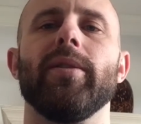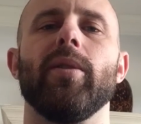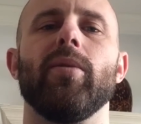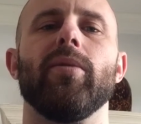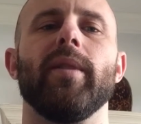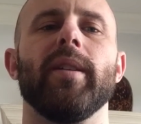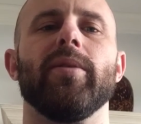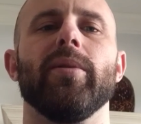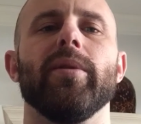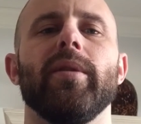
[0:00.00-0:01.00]
So
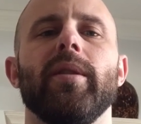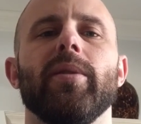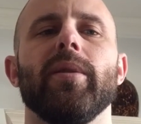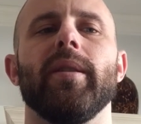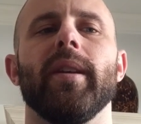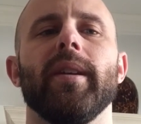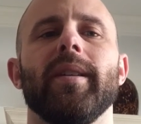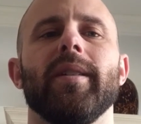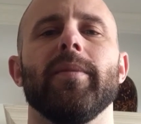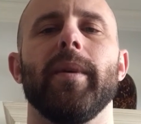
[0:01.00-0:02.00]
that's really the only thing,
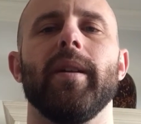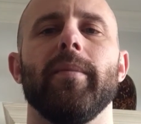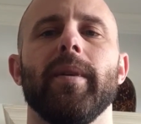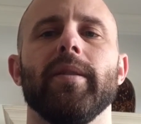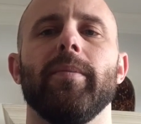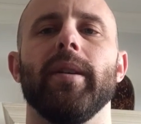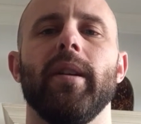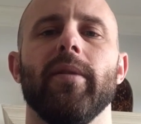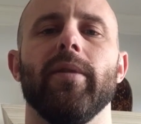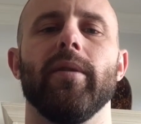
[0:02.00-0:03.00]
and it makes a big
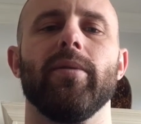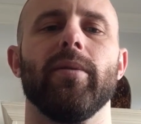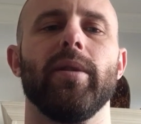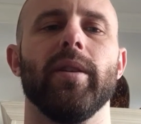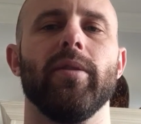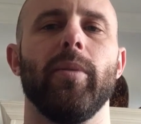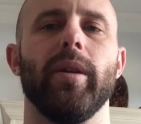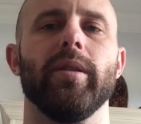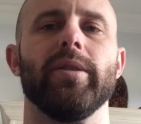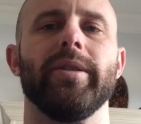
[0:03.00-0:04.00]
difference when you get some
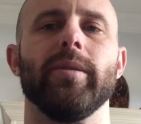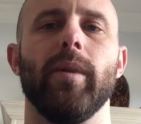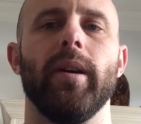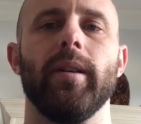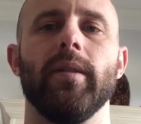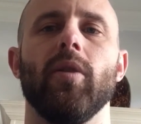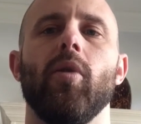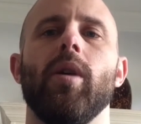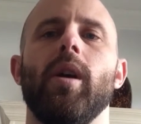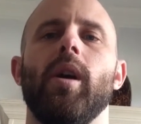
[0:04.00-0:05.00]
energy in your body.
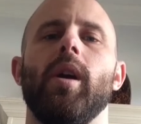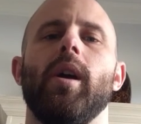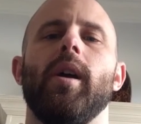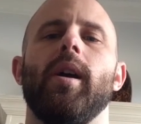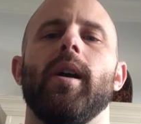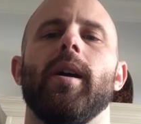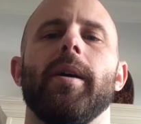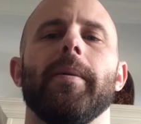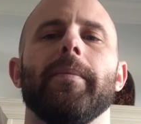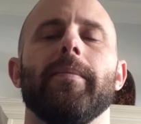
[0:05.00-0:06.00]
So,
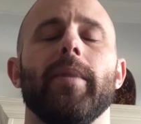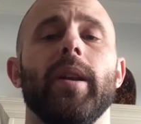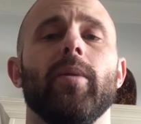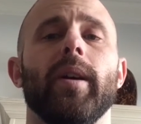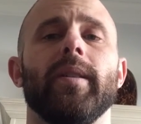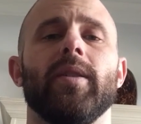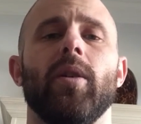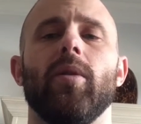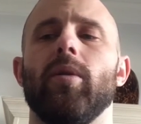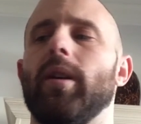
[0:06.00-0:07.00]
but anyway,
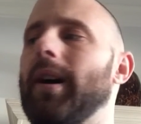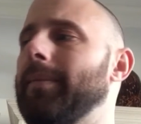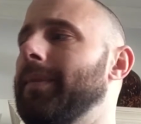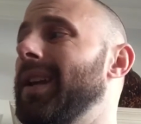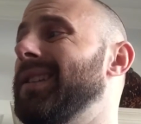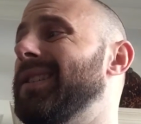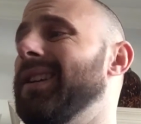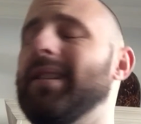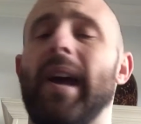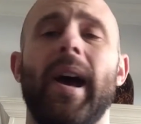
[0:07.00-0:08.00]
so I'm day
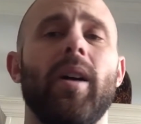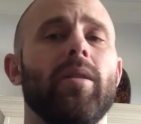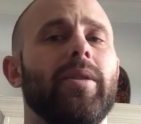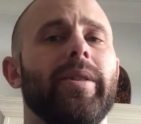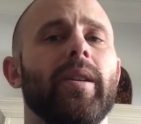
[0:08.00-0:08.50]
6 out.